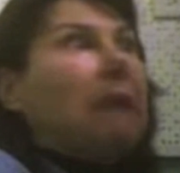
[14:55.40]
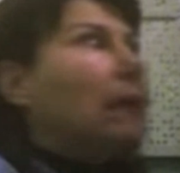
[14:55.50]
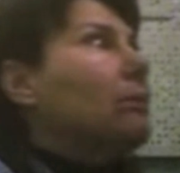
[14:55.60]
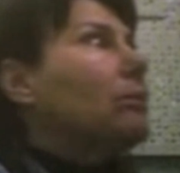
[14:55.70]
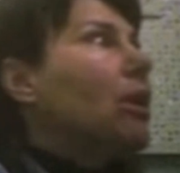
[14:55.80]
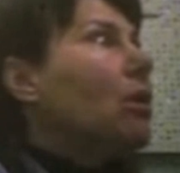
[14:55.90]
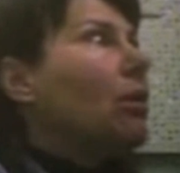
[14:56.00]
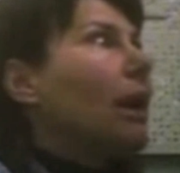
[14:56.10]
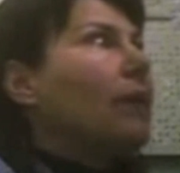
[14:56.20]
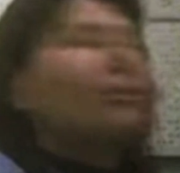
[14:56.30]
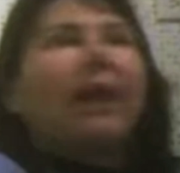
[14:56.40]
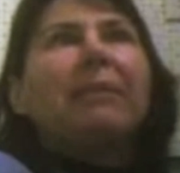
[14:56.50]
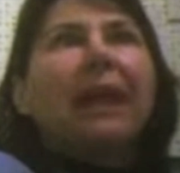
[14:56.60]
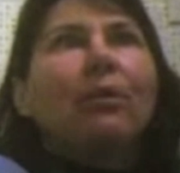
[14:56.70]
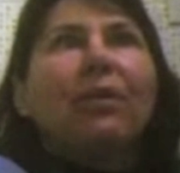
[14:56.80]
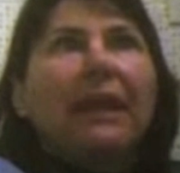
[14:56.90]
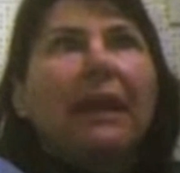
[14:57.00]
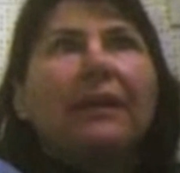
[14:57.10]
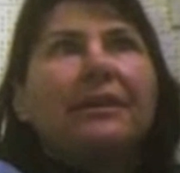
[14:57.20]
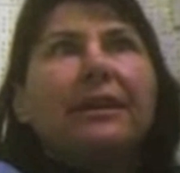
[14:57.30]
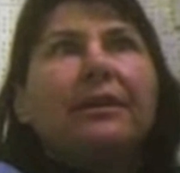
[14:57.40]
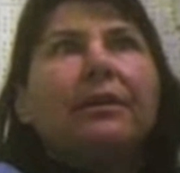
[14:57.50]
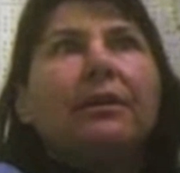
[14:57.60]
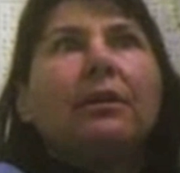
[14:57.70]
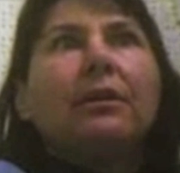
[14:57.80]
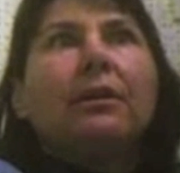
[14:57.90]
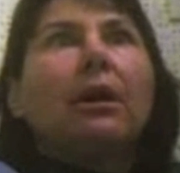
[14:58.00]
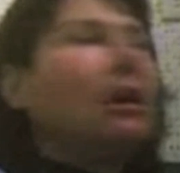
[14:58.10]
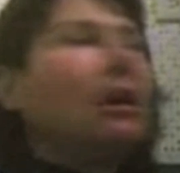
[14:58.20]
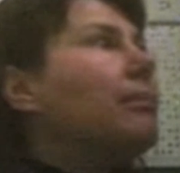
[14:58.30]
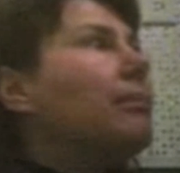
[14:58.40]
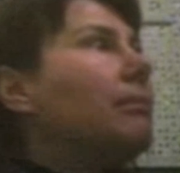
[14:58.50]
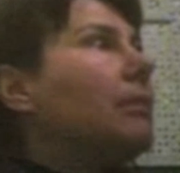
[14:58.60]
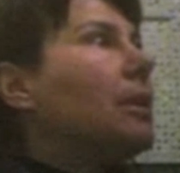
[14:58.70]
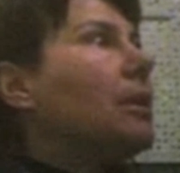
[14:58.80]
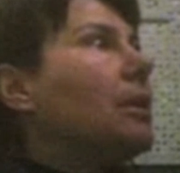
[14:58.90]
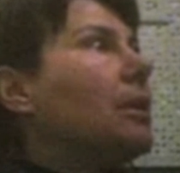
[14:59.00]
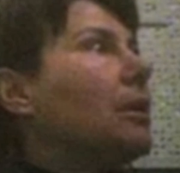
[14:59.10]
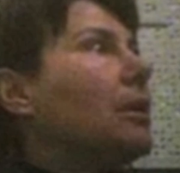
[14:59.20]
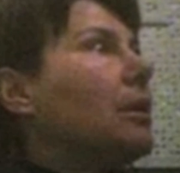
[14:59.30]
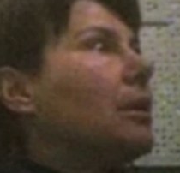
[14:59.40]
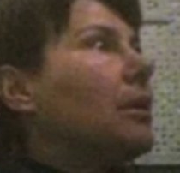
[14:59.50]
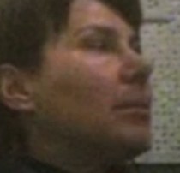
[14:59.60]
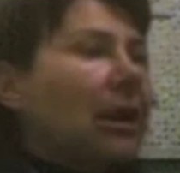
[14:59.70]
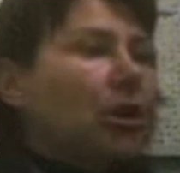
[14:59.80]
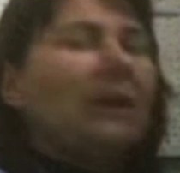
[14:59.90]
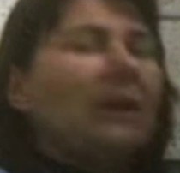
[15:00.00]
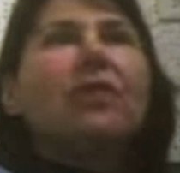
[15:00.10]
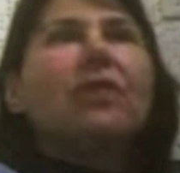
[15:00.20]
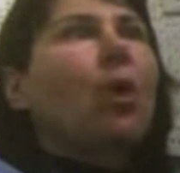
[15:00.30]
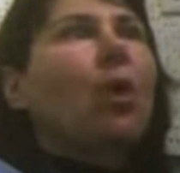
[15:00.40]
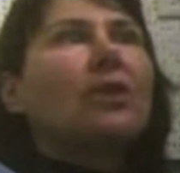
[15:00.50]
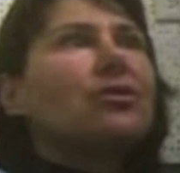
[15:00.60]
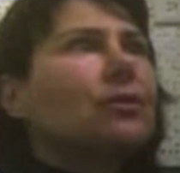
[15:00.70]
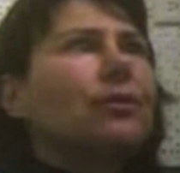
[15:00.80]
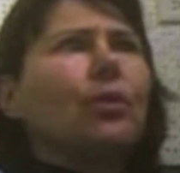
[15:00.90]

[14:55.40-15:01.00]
don't know. I don't think I did. I know he lived on Roscoe for a